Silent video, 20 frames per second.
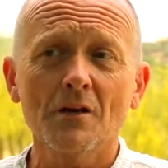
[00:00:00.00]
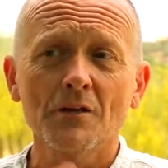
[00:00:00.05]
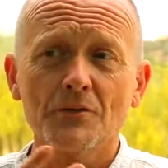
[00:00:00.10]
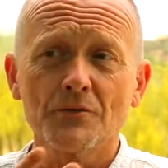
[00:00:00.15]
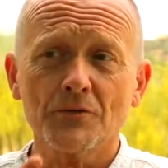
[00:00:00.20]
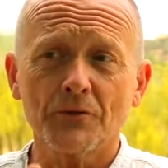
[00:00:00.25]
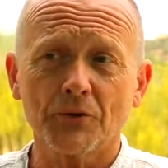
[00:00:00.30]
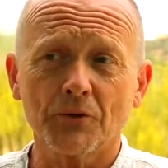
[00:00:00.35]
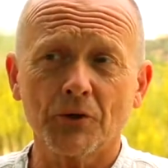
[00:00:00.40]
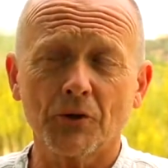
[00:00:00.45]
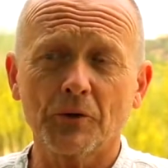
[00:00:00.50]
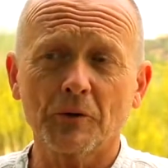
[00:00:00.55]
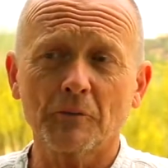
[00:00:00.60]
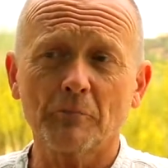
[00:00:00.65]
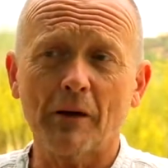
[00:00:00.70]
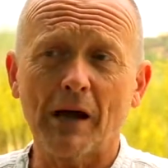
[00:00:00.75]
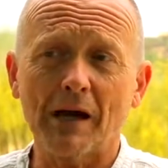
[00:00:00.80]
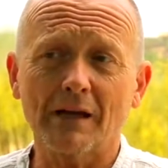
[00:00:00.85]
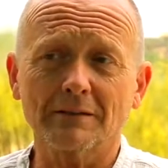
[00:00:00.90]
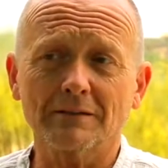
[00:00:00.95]
So going
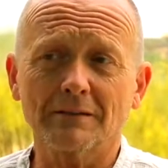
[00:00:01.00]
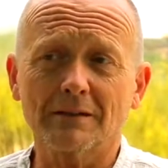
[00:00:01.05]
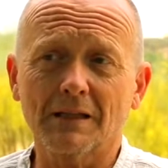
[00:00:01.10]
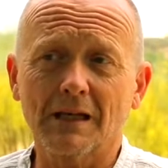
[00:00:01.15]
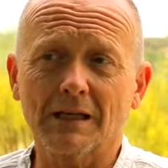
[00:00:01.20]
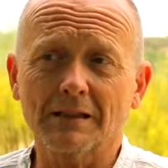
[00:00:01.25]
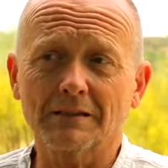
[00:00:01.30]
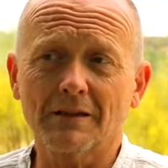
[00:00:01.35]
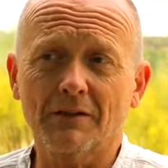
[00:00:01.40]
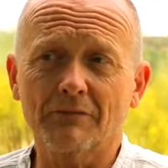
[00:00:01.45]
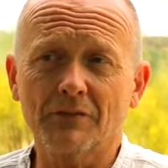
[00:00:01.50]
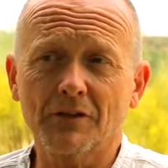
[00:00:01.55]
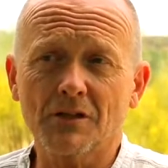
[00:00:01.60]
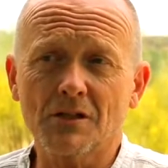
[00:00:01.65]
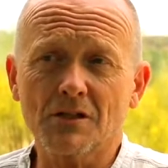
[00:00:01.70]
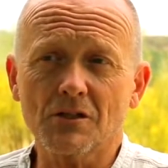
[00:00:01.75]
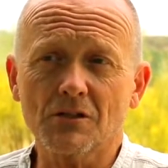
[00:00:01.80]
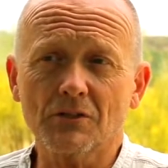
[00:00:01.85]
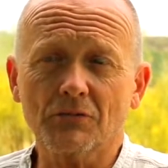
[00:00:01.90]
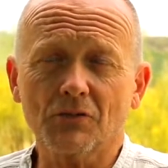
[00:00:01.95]
back to that
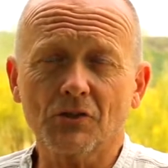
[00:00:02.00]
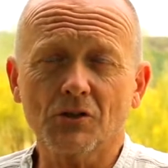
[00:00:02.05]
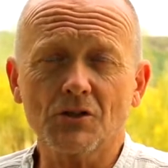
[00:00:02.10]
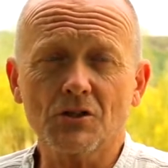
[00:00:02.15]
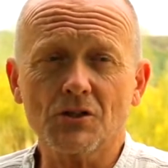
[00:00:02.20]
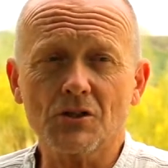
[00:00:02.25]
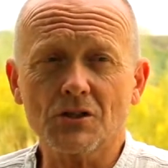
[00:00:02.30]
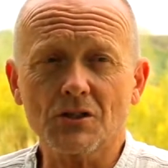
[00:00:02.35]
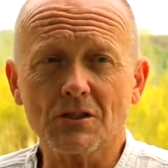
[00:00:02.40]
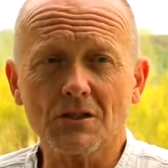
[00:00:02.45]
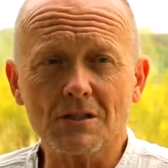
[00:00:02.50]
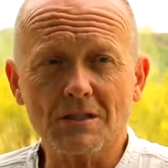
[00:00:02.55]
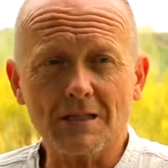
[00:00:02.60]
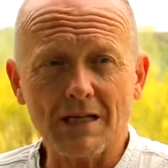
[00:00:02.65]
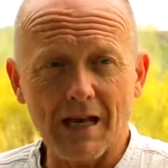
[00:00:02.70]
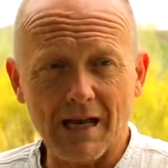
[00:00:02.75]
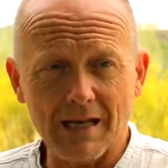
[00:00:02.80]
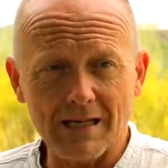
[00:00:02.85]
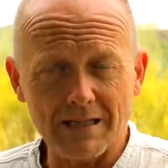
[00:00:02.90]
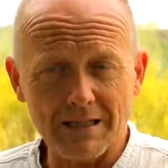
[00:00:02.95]
definition of consciousness
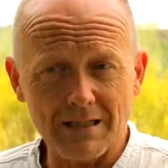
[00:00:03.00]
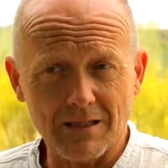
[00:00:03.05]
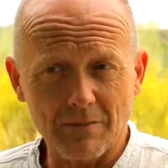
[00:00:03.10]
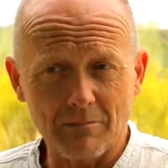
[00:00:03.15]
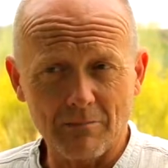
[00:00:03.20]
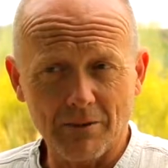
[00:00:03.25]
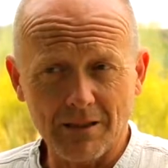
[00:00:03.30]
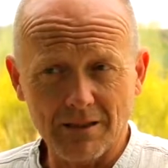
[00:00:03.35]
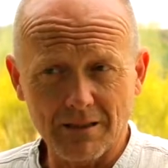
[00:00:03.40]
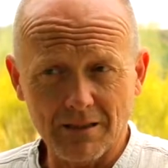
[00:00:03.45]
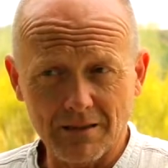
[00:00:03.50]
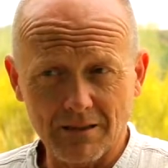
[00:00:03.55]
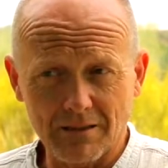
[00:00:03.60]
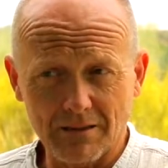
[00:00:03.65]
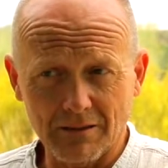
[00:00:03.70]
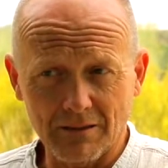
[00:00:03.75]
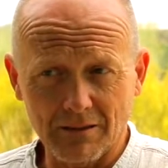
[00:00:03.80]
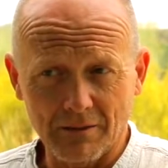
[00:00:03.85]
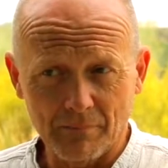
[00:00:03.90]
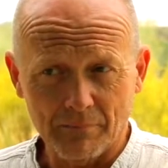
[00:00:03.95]
as the ability
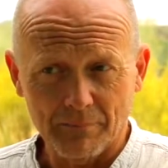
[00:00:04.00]
to